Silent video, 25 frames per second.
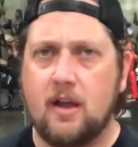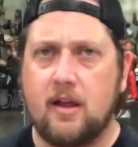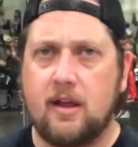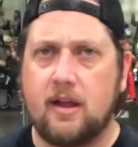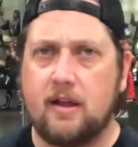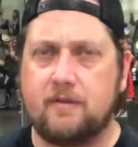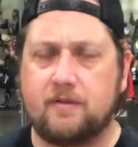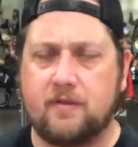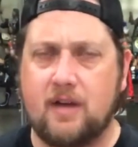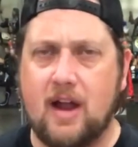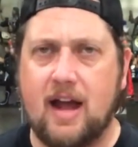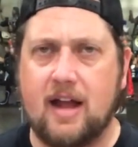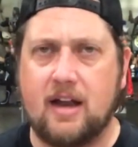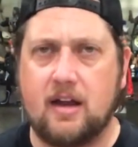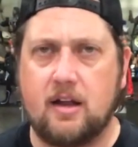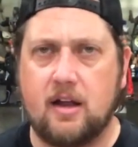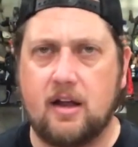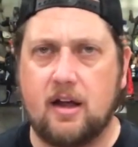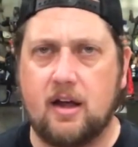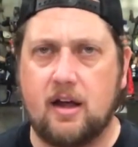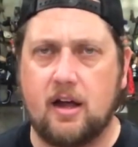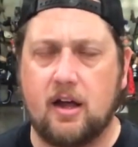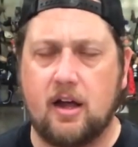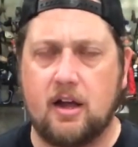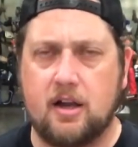if not
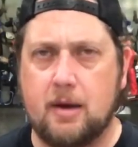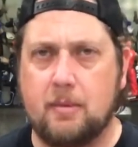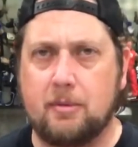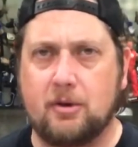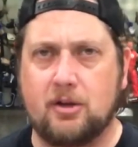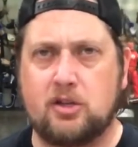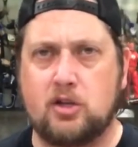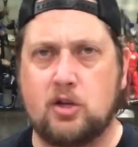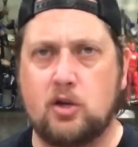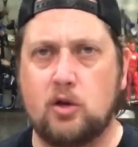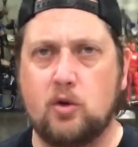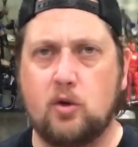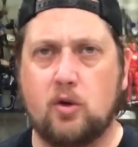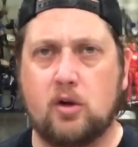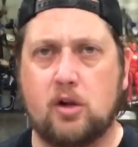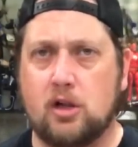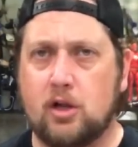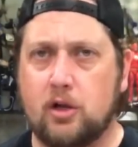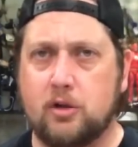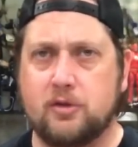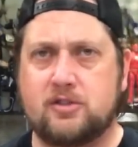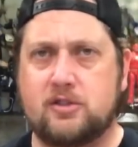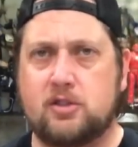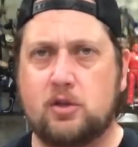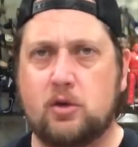a number two,
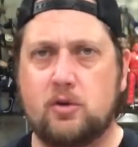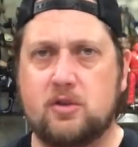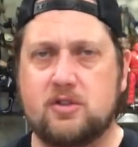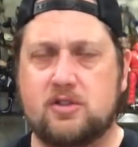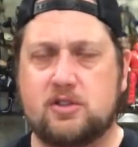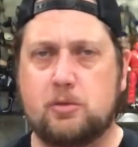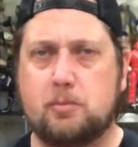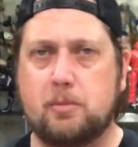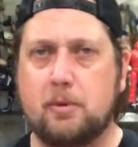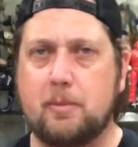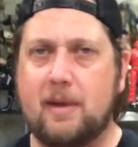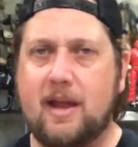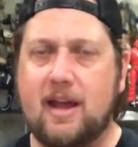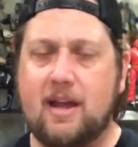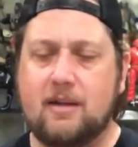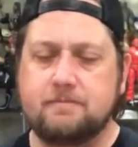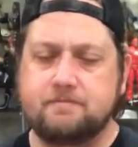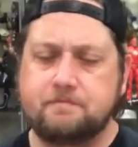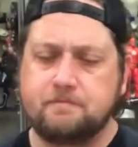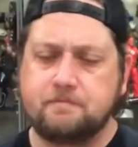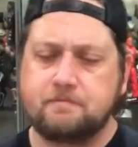close two to Superman.